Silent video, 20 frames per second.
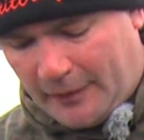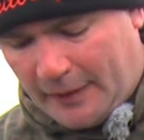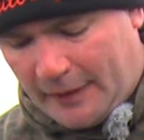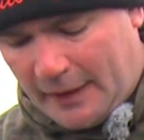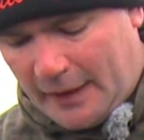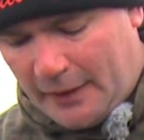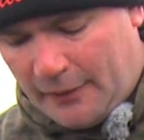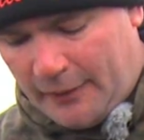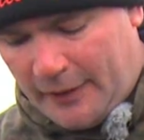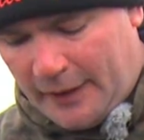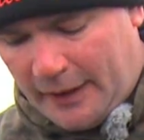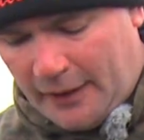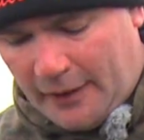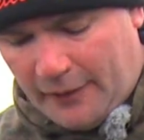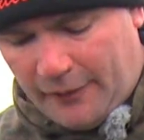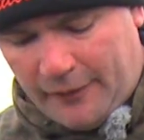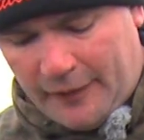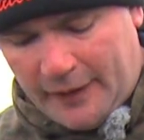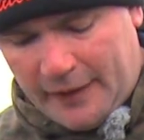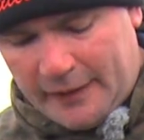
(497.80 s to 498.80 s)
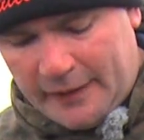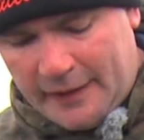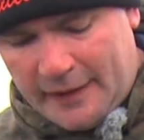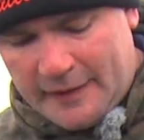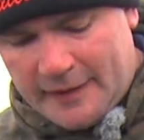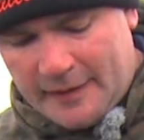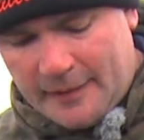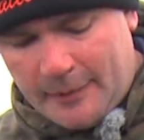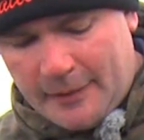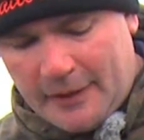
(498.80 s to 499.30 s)
That rig I've found
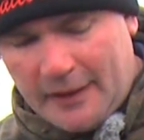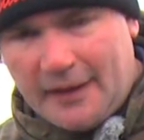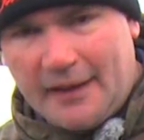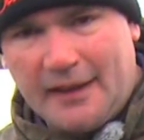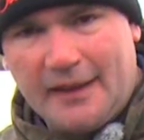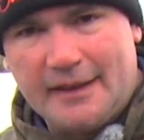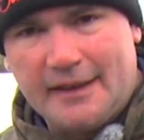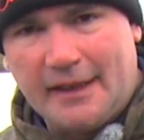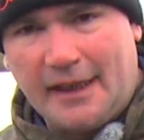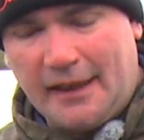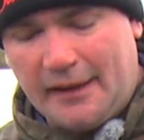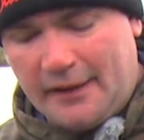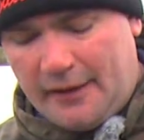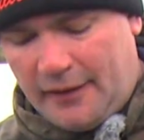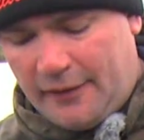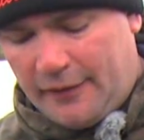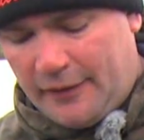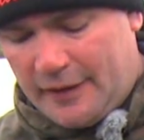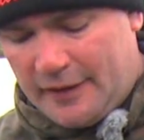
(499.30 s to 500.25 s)
needs to be at least 8.5